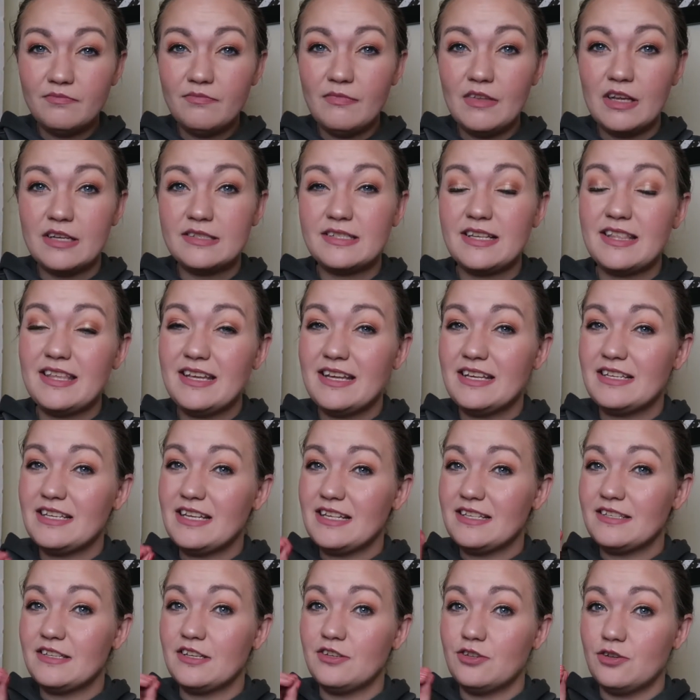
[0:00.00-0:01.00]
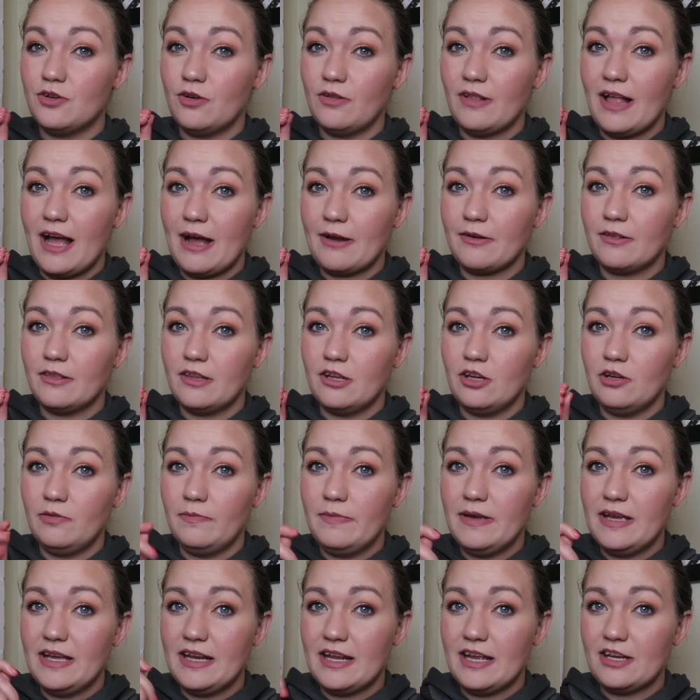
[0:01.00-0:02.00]
because I think it tends to dull out a little
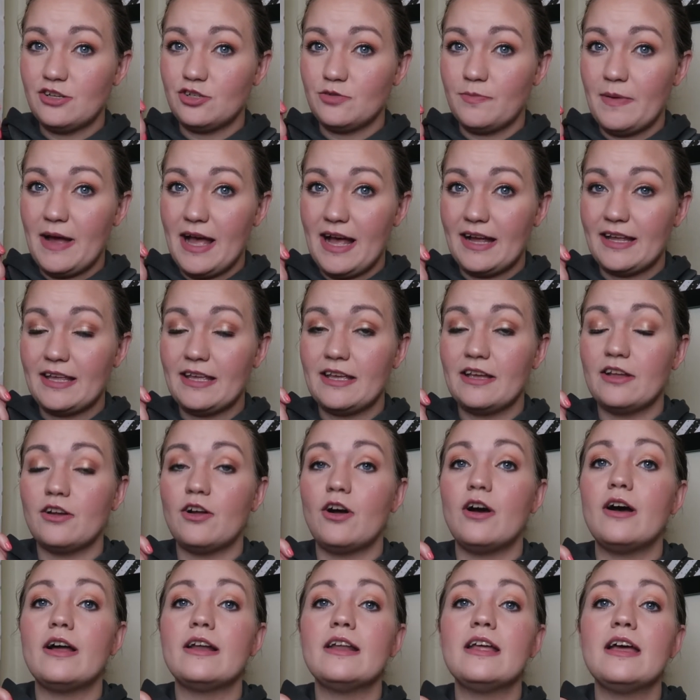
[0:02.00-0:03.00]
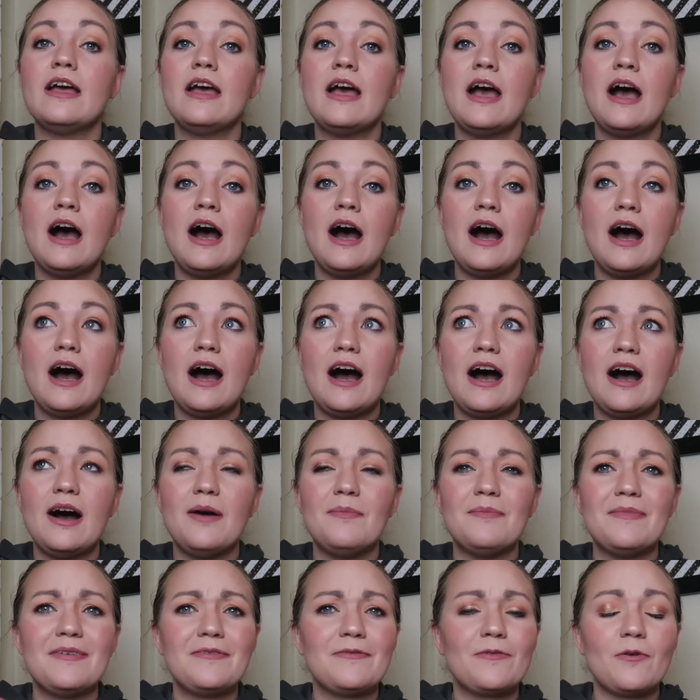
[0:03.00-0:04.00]
bit as you're packing it on.
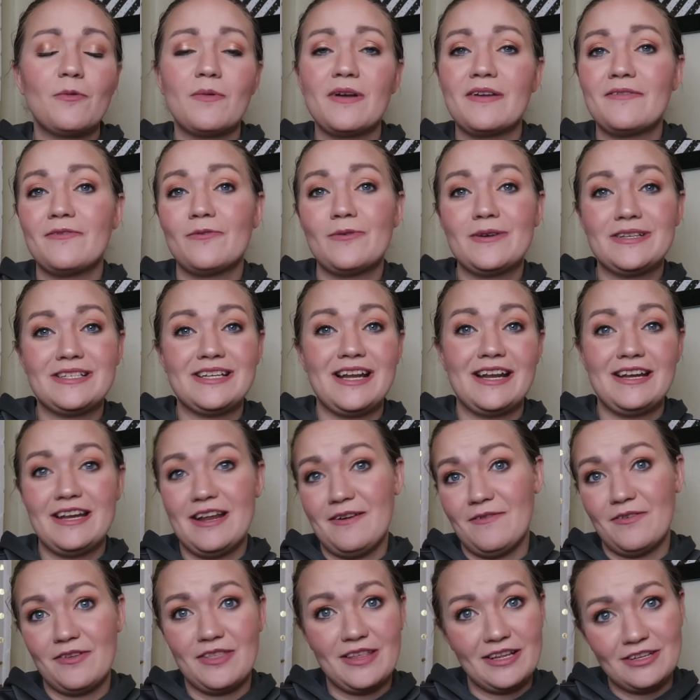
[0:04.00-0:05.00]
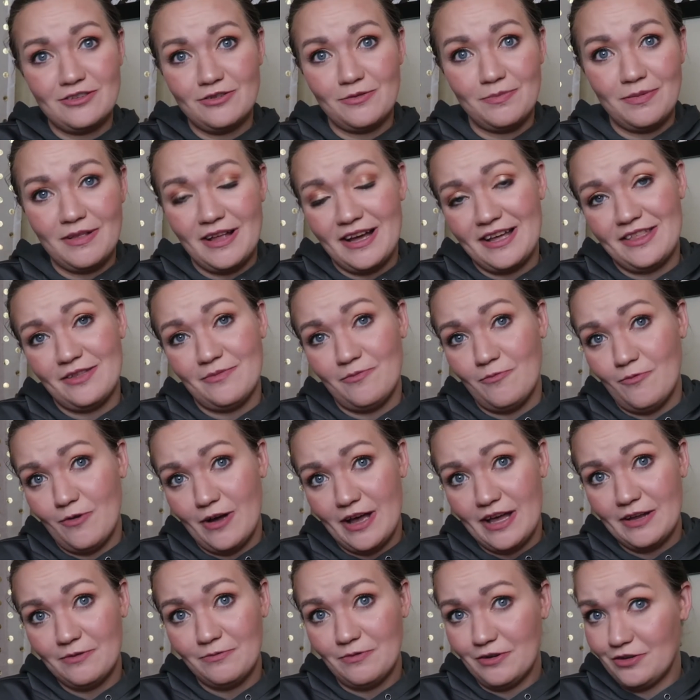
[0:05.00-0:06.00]
And for whatever reason, I never think to apply them
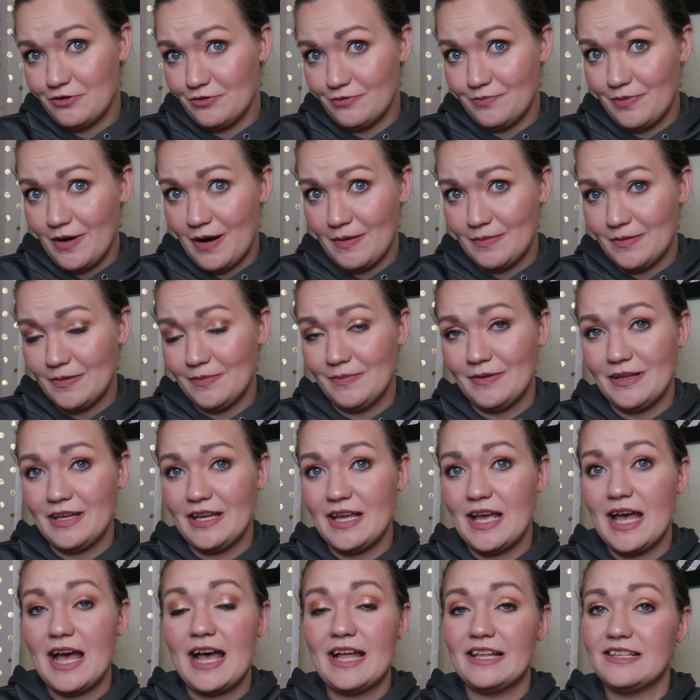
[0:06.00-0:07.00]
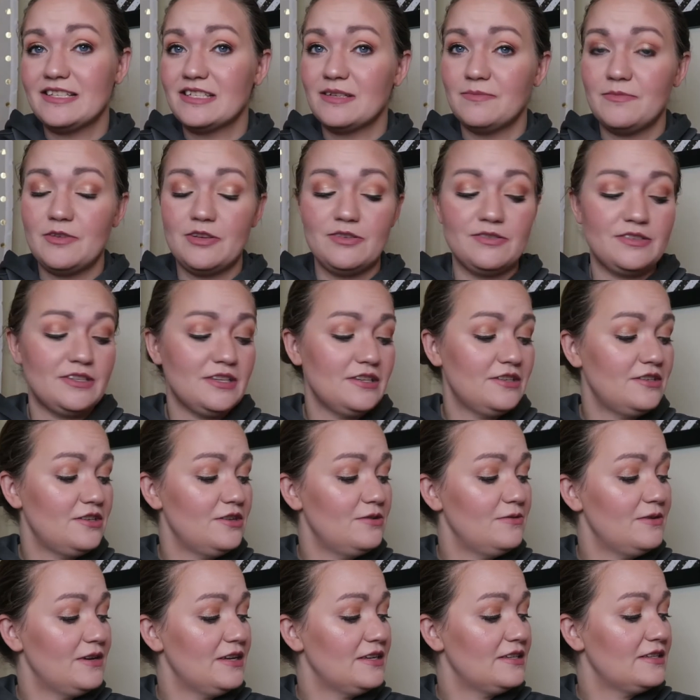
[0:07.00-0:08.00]
wet, which would probably add some uses
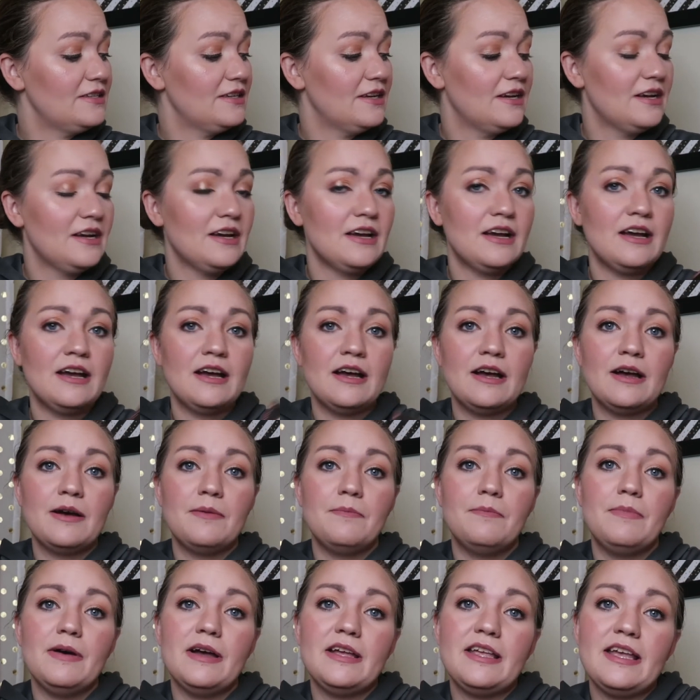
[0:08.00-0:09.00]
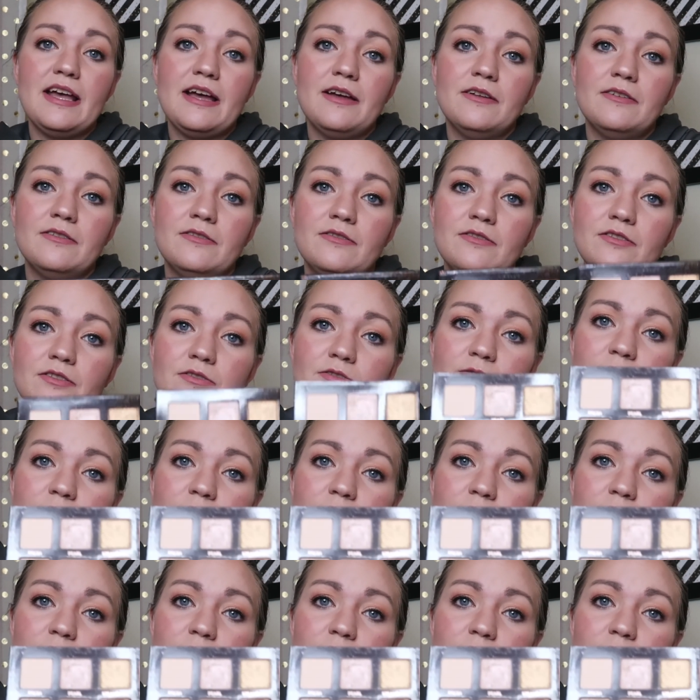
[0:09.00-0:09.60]
to it. But yeah, so